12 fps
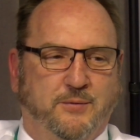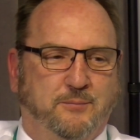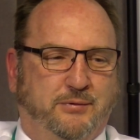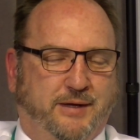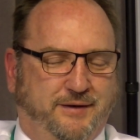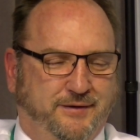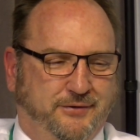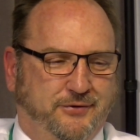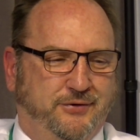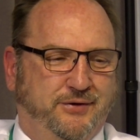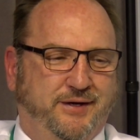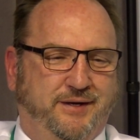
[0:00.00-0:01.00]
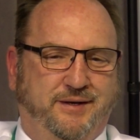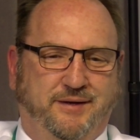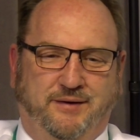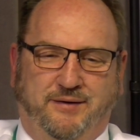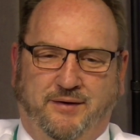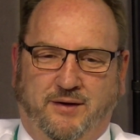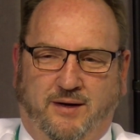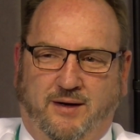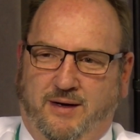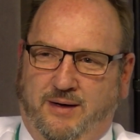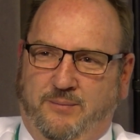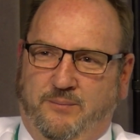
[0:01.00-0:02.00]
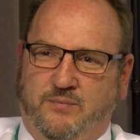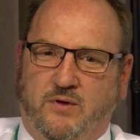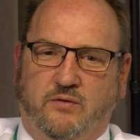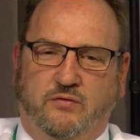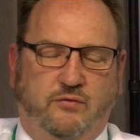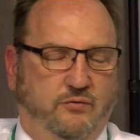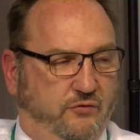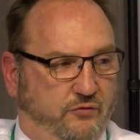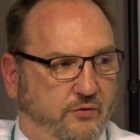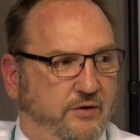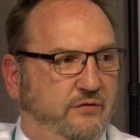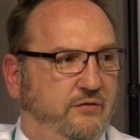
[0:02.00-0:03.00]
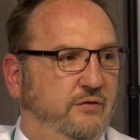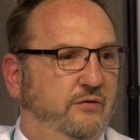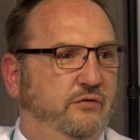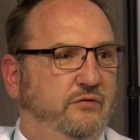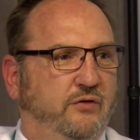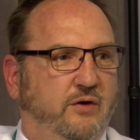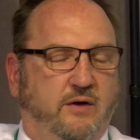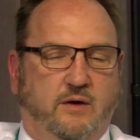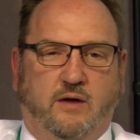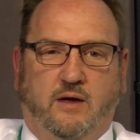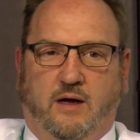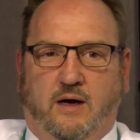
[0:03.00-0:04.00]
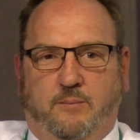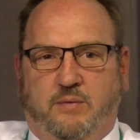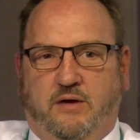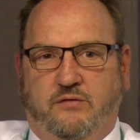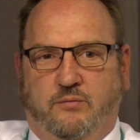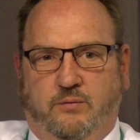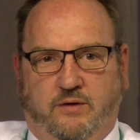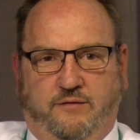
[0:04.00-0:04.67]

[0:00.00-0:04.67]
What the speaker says: blended learning and student choices, because it really